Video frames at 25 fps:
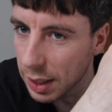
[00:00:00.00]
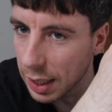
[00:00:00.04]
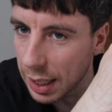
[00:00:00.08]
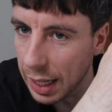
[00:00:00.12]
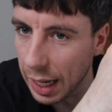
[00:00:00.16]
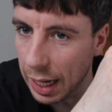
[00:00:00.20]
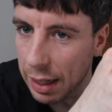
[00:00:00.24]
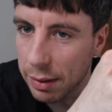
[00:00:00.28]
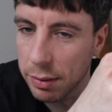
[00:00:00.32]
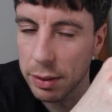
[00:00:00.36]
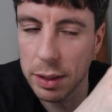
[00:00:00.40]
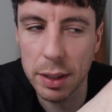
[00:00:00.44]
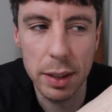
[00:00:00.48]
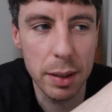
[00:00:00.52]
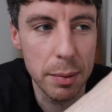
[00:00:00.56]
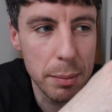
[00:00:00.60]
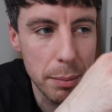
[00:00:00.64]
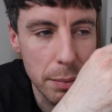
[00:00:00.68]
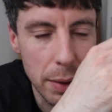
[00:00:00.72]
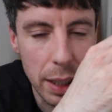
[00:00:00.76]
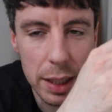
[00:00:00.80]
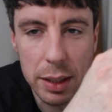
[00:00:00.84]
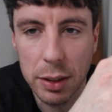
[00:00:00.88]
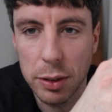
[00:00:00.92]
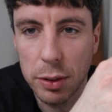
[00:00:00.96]
the carrot
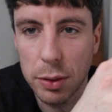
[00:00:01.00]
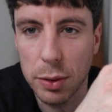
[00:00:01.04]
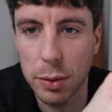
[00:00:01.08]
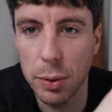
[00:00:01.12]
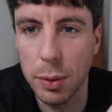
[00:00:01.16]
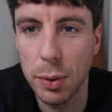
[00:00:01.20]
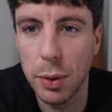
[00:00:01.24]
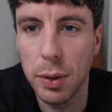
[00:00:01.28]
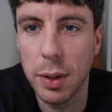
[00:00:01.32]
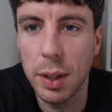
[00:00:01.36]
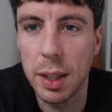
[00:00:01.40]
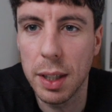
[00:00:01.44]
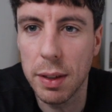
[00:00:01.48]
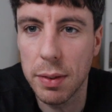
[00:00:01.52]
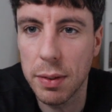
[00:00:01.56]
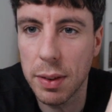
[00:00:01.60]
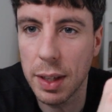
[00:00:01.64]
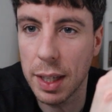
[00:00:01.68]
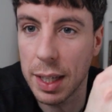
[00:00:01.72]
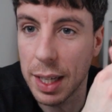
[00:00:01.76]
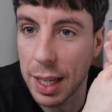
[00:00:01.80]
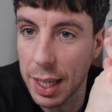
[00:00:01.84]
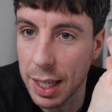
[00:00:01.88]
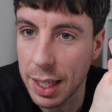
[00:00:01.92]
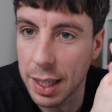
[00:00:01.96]
and make sure that if
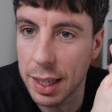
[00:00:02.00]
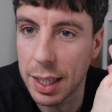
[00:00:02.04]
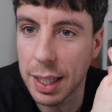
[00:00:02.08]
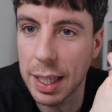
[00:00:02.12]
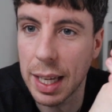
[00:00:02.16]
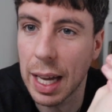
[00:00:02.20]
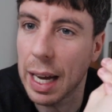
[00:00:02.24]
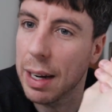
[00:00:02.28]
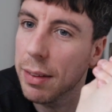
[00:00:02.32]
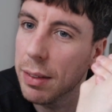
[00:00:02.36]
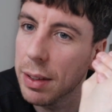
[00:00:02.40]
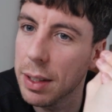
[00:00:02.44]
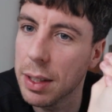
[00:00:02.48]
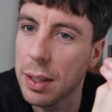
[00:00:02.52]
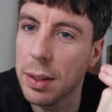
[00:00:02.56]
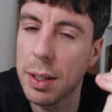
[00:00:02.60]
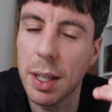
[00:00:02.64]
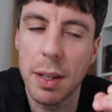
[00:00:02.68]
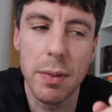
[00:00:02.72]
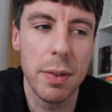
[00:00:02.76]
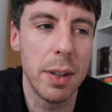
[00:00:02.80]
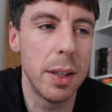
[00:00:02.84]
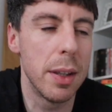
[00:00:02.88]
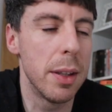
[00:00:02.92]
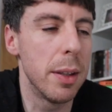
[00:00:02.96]
they hit the carrot, you
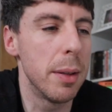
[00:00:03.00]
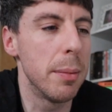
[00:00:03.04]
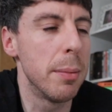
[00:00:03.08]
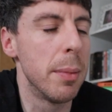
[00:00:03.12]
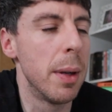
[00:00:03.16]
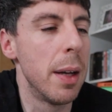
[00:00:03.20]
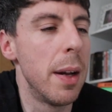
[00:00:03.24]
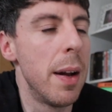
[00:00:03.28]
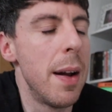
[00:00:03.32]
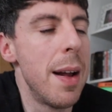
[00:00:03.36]
give it them.